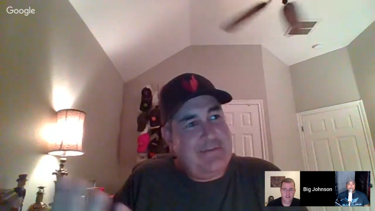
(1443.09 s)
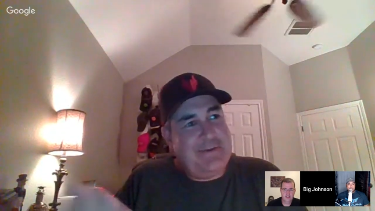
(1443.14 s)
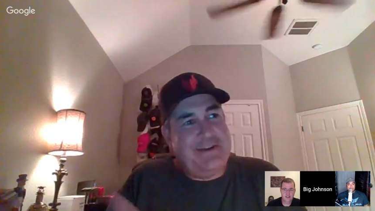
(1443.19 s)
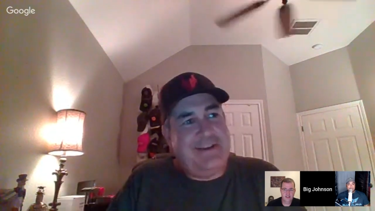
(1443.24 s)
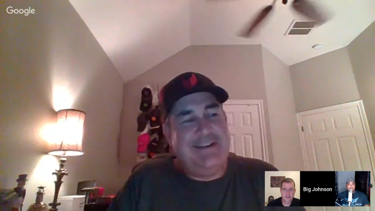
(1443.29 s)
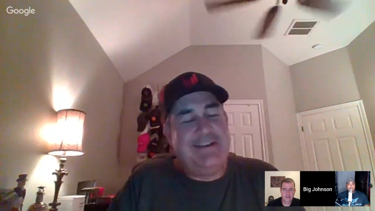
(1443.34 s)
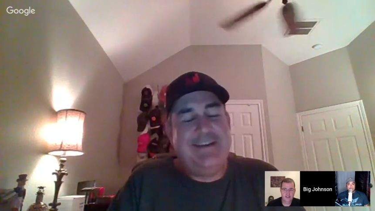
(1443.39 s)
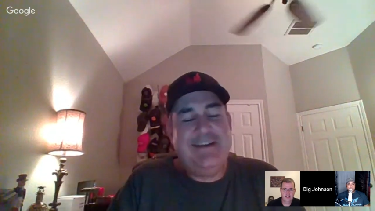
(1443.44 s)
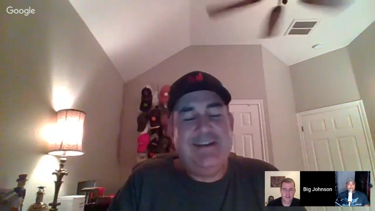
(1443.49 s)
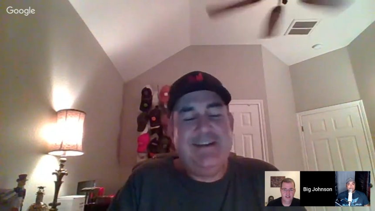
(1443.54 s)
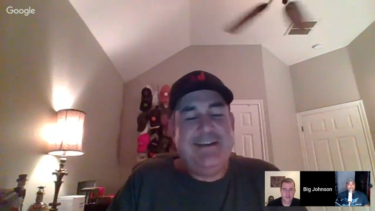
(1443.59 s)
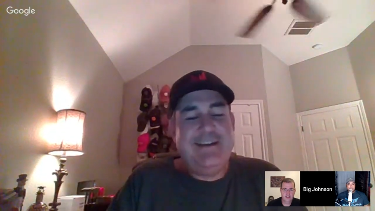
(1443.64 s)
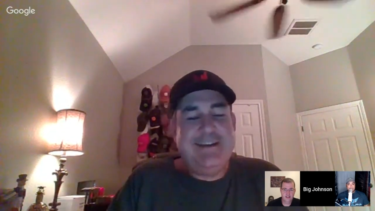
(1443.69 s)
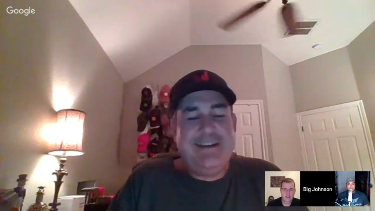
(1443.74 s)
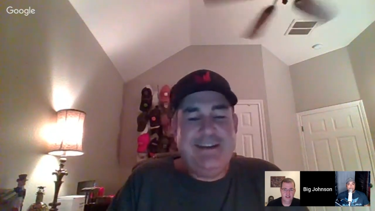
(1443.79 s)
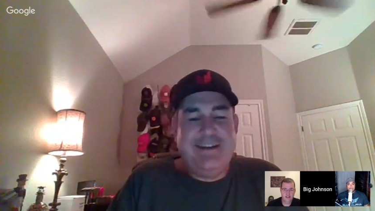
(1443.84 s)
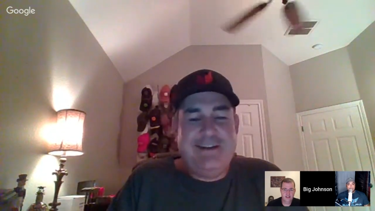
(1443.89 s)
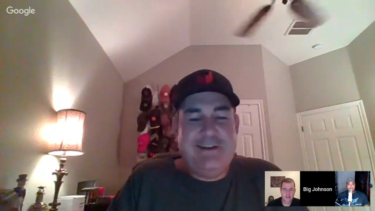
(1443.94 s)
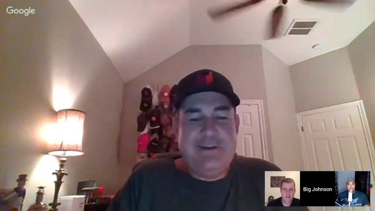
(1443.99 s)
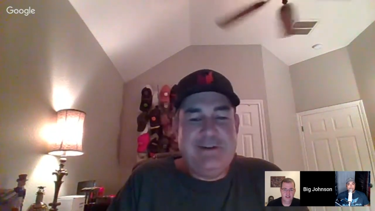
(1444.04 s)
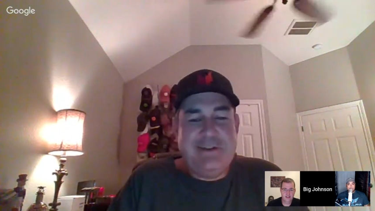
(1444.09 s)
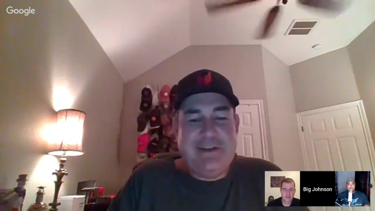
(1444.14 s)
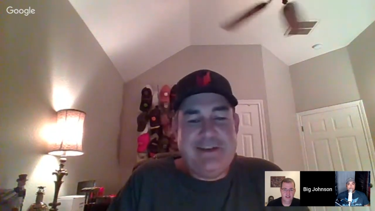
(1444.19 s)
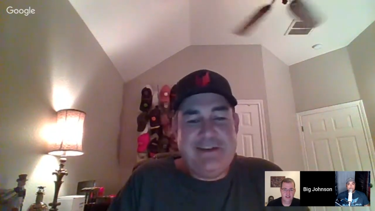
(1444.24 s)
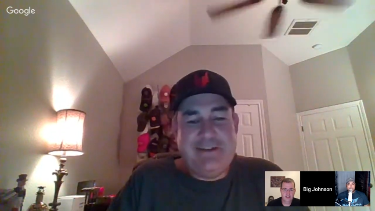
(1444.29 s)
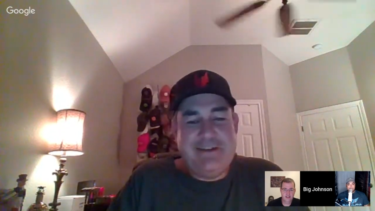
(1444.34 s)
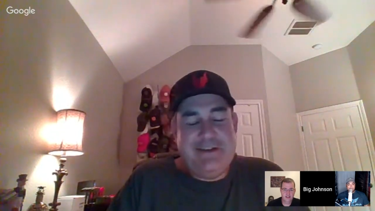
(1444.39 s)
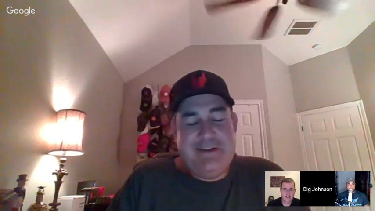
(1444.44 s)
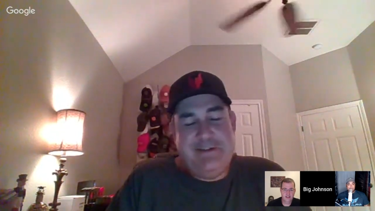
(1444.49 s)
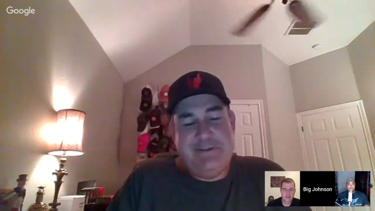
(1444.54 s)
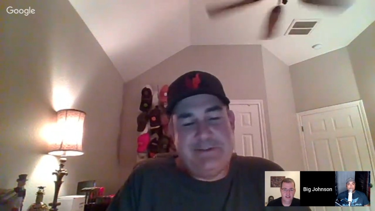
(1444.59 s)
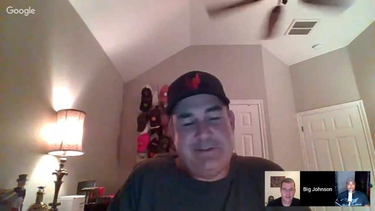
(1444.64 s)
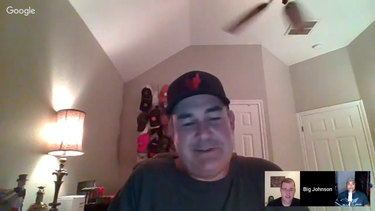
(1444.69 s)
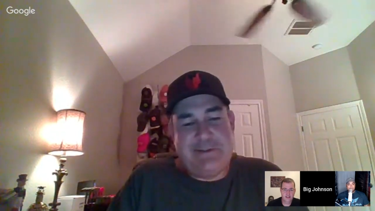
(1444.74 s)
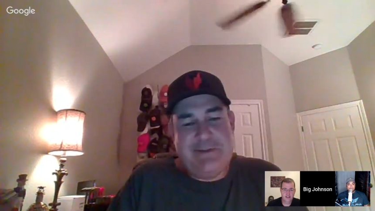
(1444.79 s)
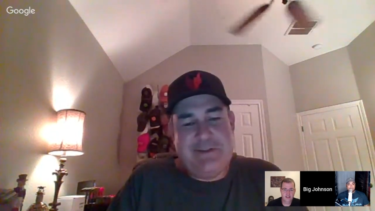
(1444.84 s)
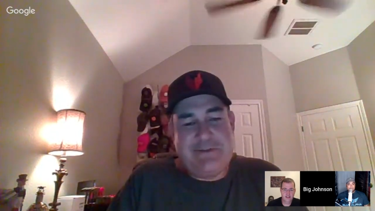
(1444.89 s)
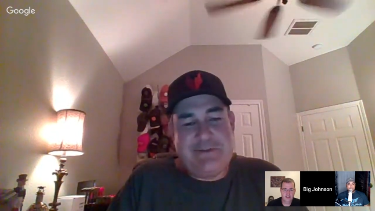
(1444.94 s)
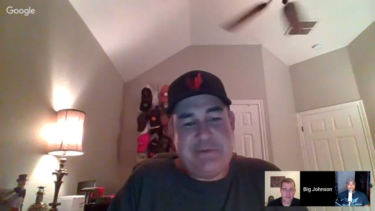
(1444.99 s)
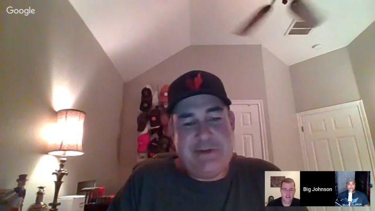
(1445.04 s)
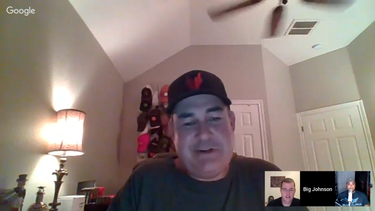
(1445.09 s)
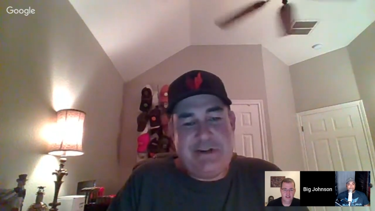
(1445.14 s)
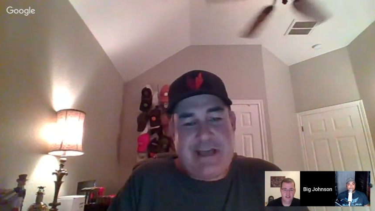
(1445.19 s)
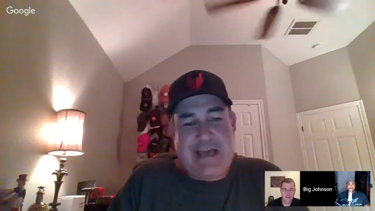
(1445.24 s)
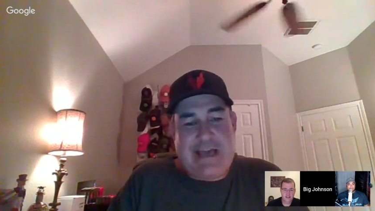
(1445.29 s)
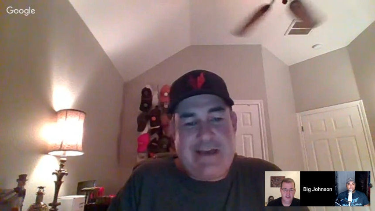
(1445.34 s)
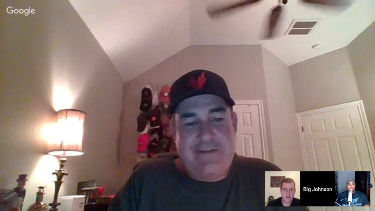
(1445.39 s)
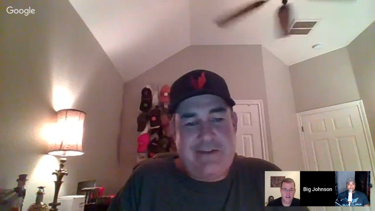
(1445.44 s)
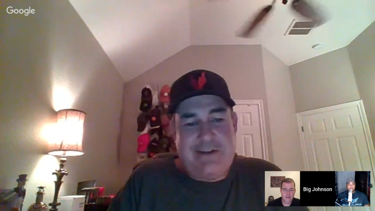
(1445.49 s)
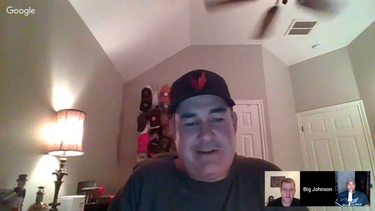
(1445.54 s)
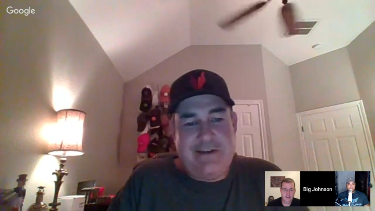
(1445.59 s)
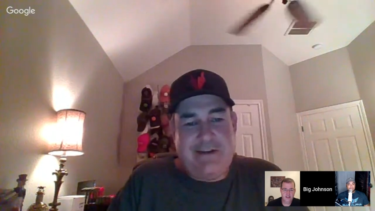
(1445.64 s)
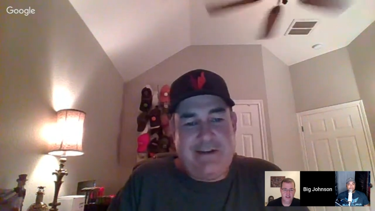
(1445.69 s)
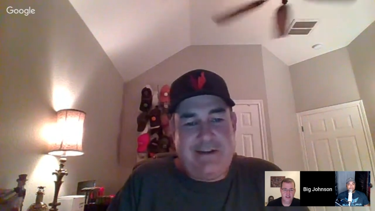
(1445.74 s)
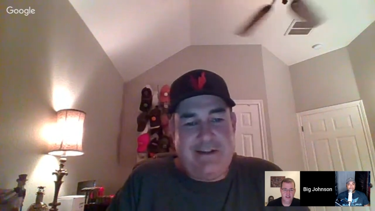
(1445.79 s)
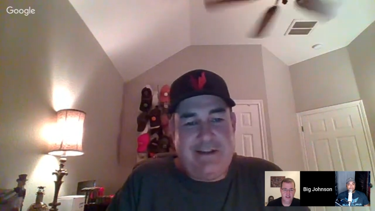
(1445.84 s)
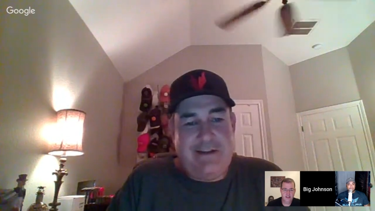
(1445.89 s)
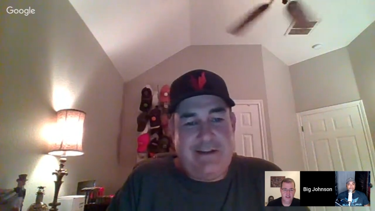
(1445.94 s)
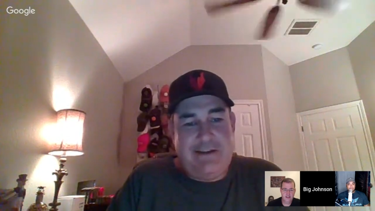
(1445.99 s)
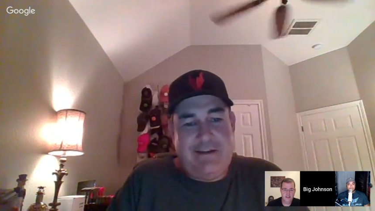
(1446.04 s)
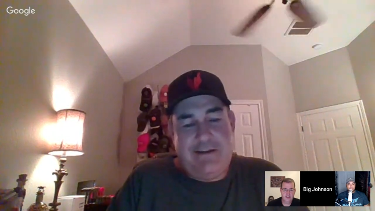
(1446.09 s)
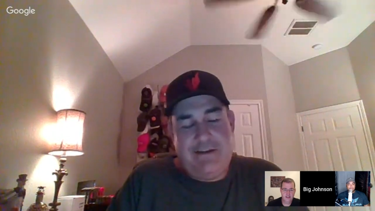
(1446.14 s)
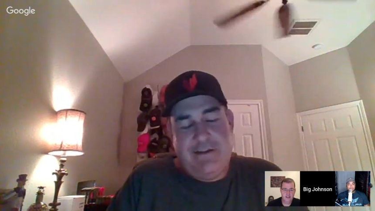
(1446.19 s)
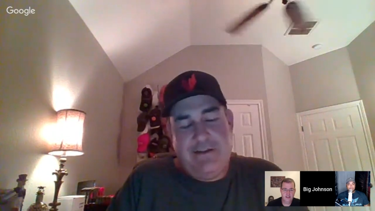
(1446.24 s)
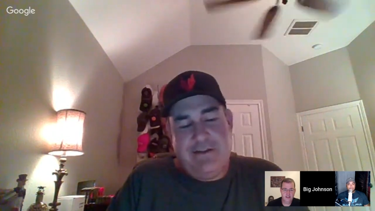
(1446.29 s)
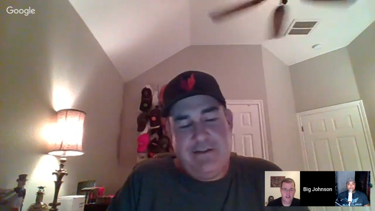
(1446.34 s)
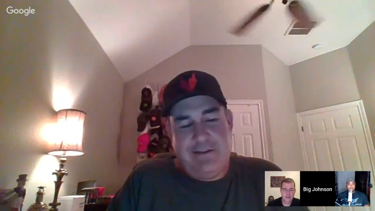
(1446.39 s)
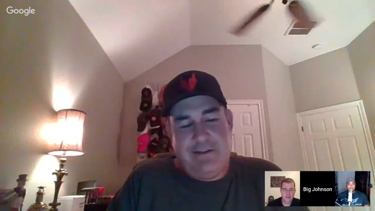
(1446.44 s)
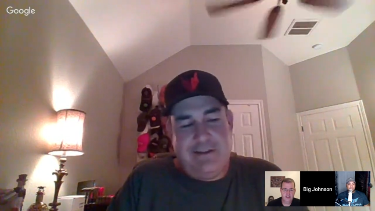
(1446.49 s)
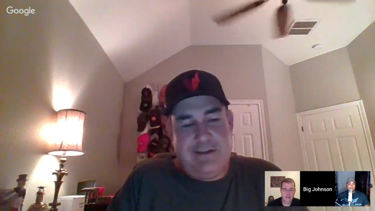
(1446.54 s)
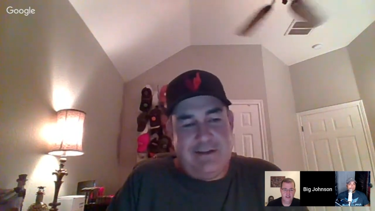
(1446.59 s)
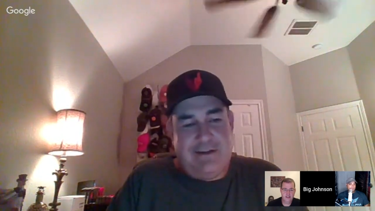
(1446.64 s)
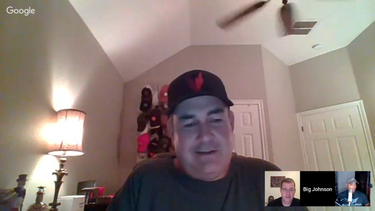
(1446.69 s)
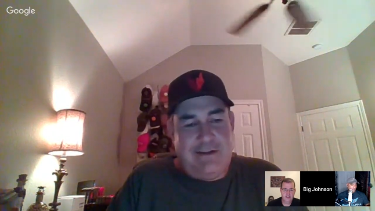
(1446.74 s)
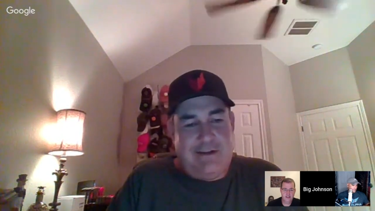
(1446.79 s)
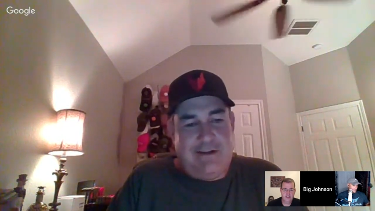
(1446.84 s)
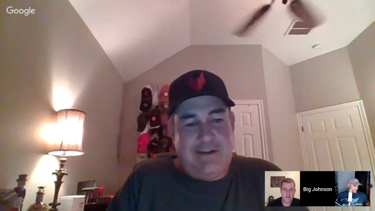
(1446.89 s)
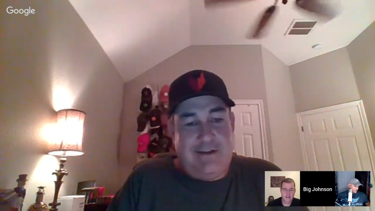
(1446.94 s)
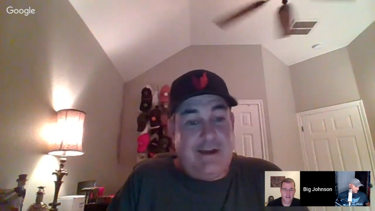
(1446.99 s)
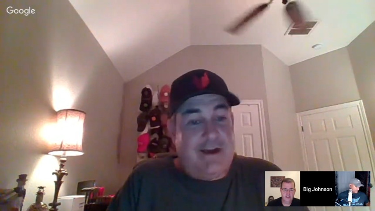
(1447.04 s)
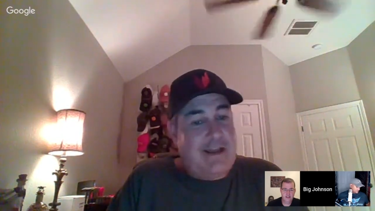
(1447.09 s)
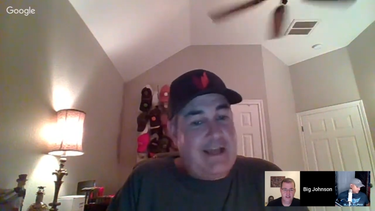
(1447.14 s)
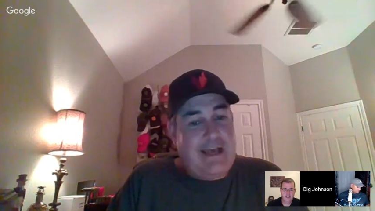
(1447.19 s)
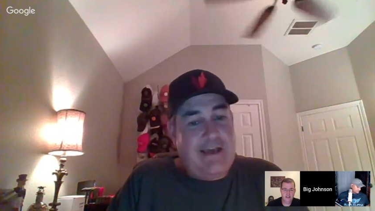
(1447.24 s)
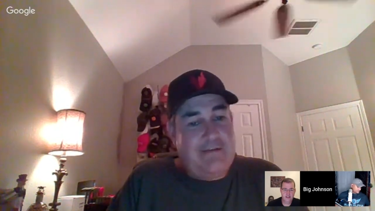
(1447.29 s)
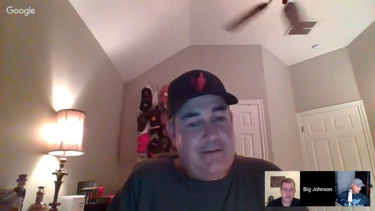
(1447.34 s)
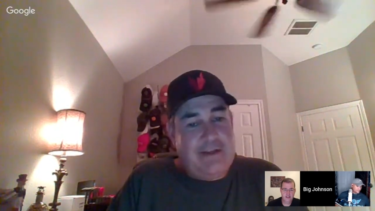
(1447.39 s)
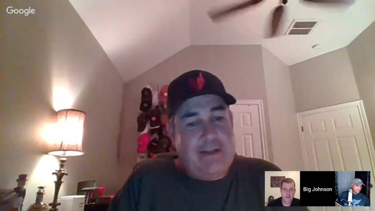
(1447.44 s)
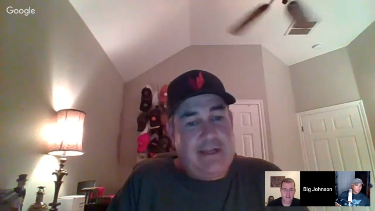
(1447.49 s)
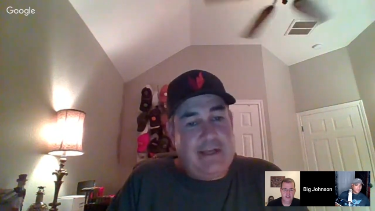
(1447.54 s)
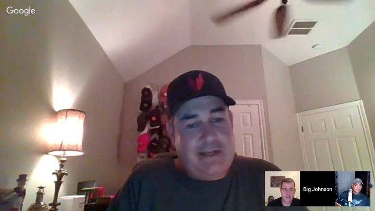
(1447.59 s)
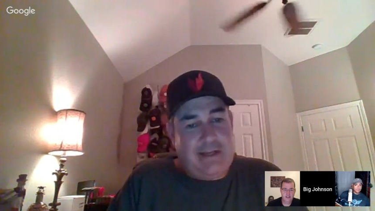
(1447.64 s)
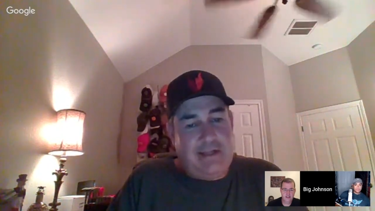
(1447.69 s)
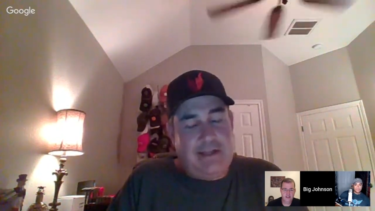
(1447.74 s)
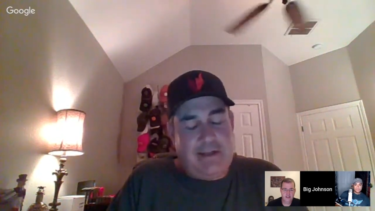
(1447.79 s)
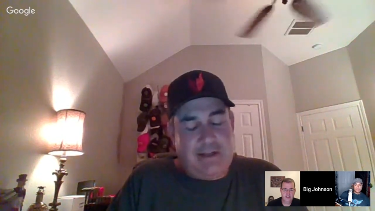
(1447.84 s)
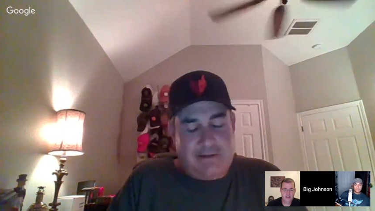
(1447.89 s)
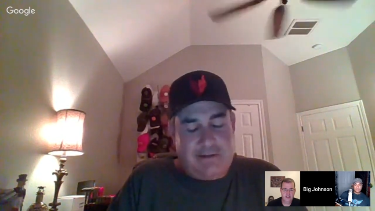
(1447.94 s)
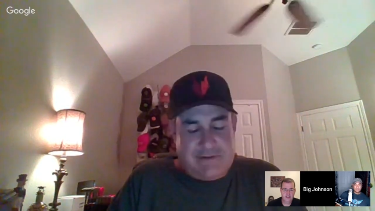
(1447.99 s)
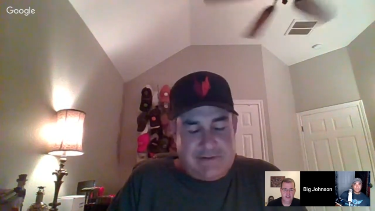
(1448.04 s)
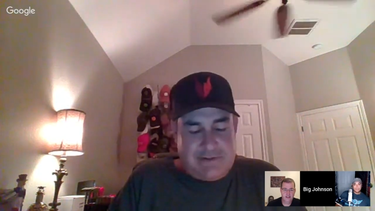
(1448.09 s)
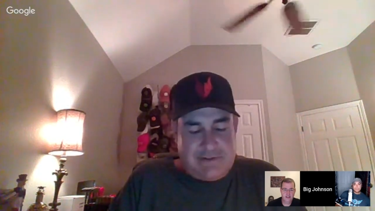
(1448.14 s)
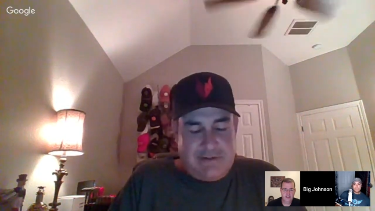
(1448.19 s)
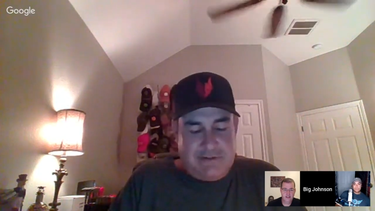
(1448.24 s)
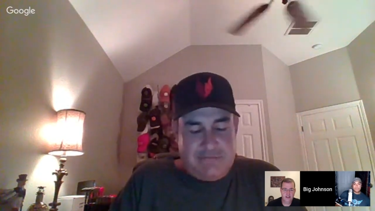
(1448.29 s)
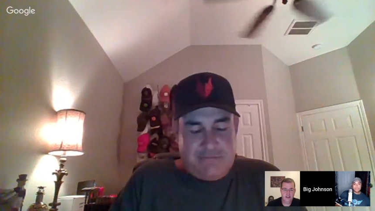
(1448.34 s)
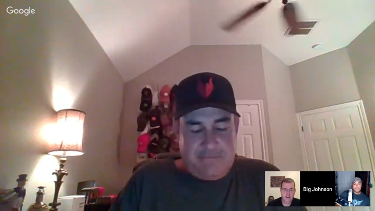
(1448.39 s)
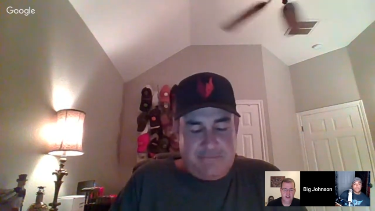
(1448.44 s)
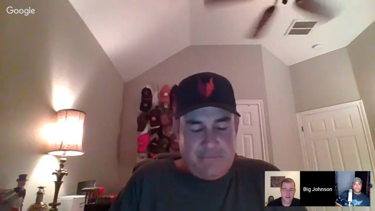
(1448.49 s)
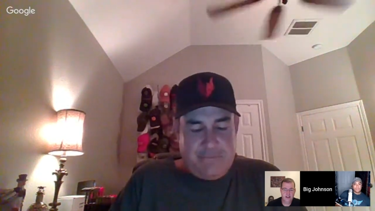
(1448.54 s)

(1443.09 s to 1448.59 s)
But, you know, who the hell knows? I mean, it's better to have it and not need it than not have it and need it. So.